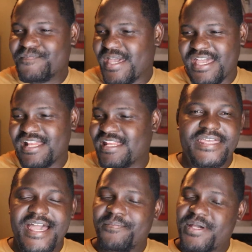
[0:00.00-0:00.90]
Man,
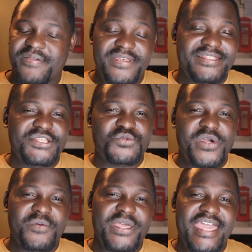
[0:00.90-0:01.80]
yep, this is
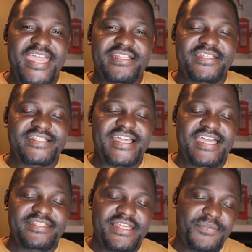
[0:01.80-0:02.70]
where we ended, guys.